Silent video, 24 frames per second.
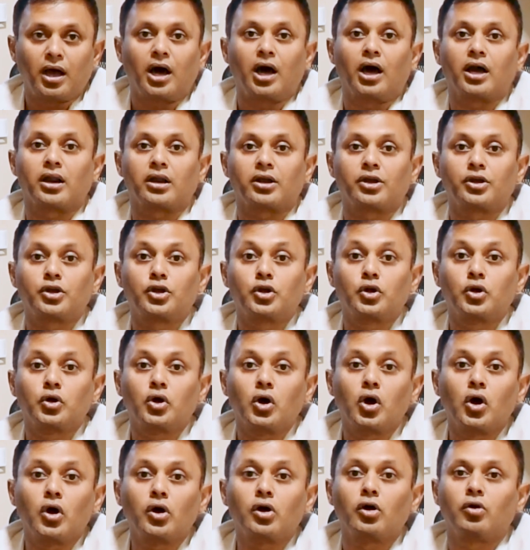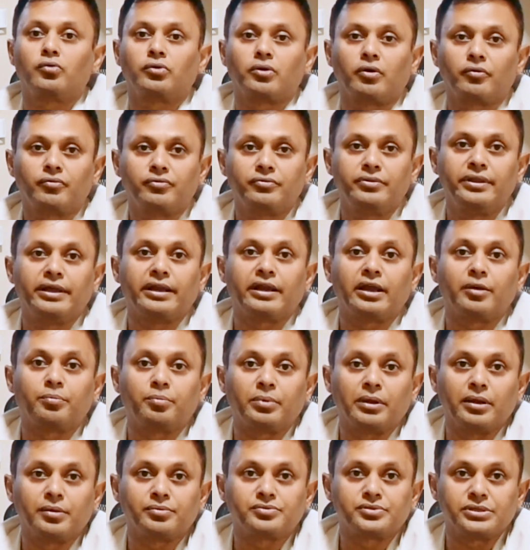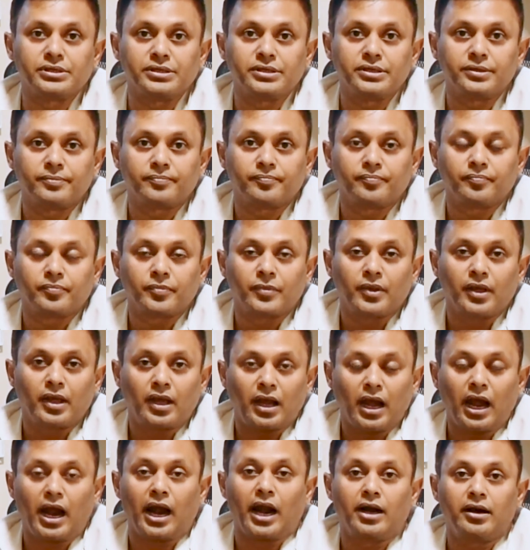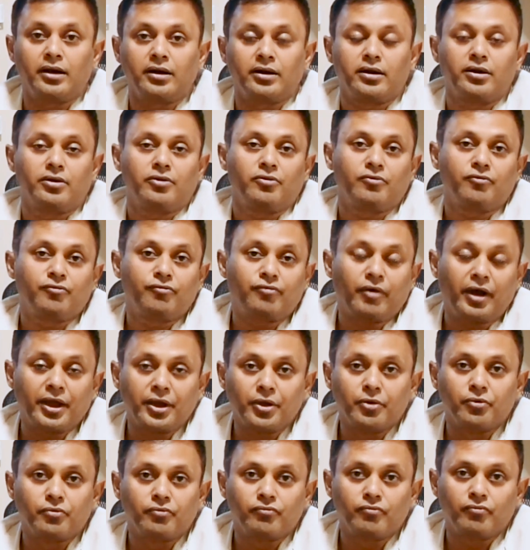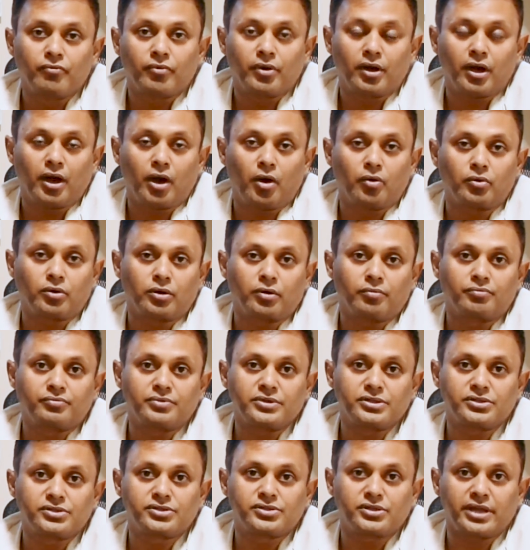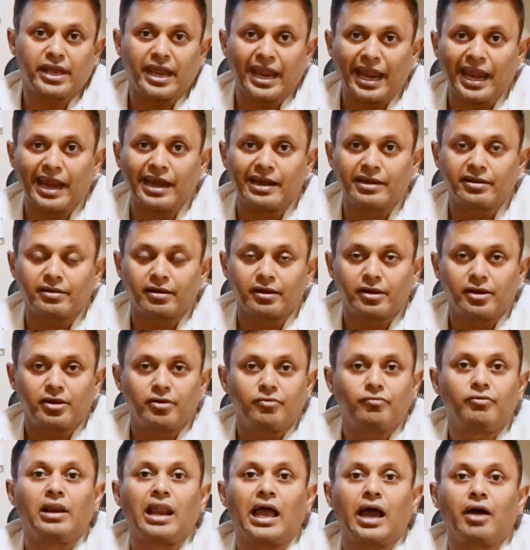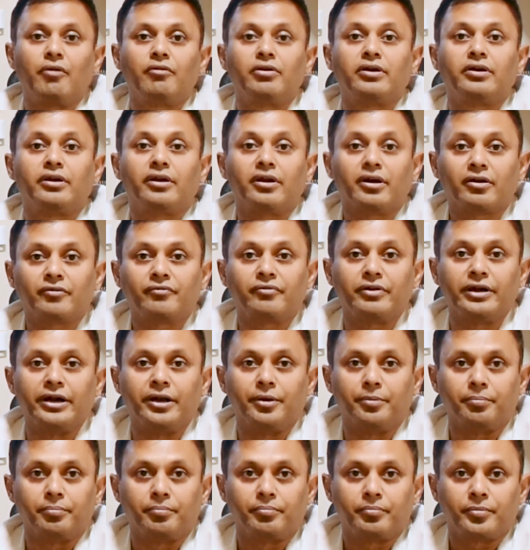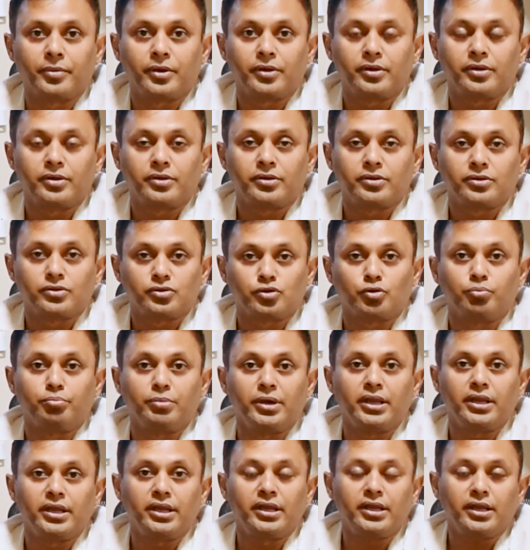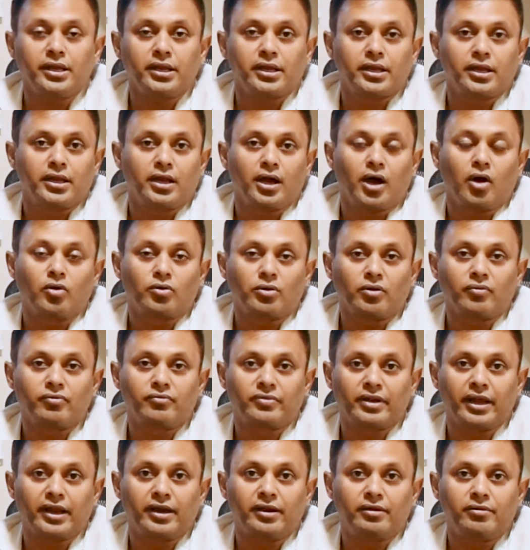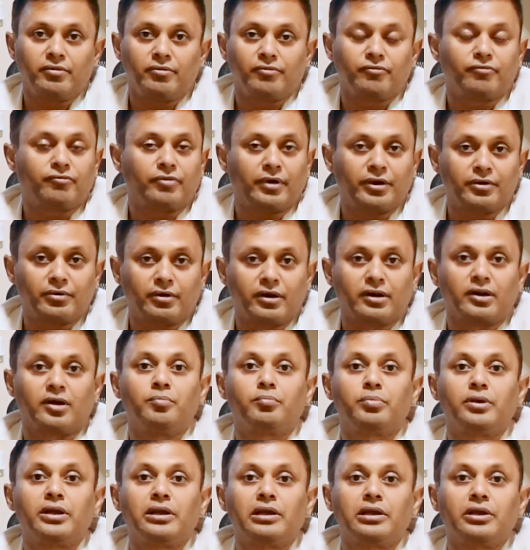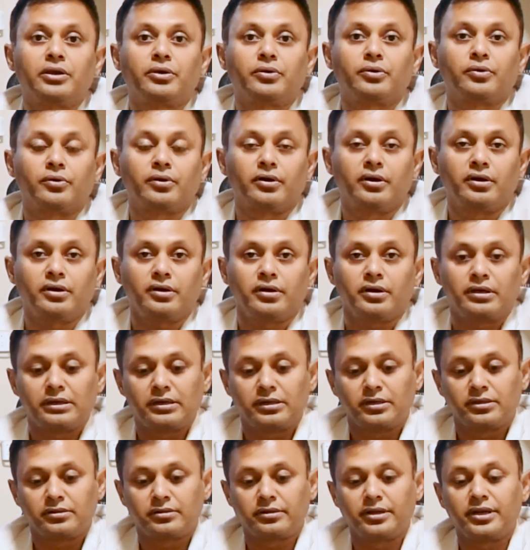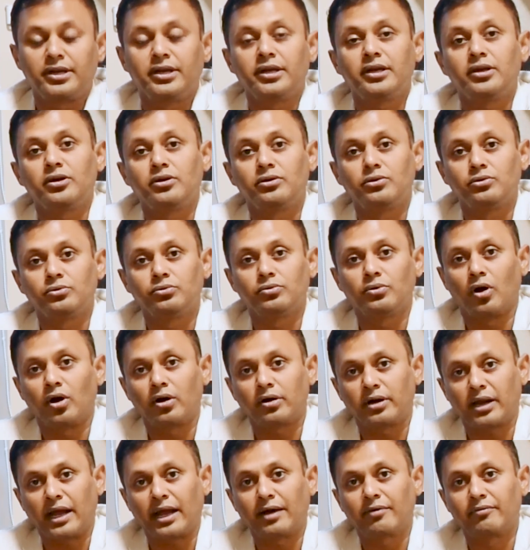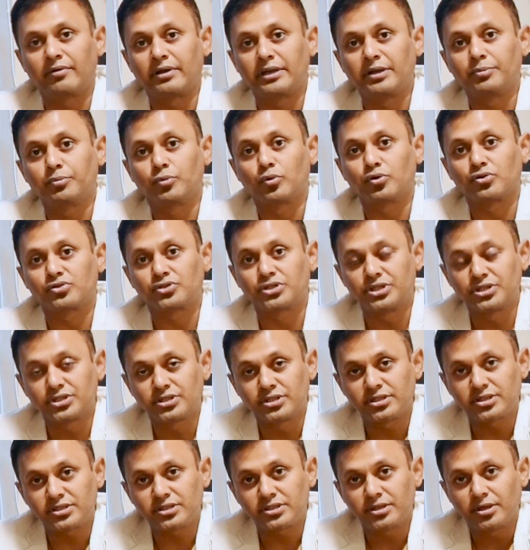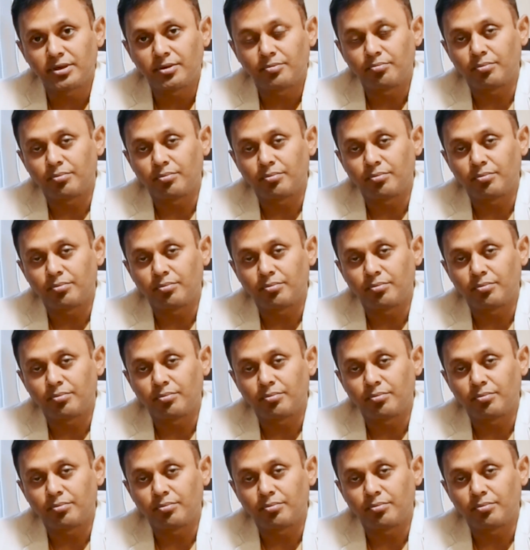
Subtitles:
are cured out of their epilepsy, and 5 out of this 8 will have a drug freedom. So meaning, out of 10, 5 are completely cured, 3 do not have any more seizures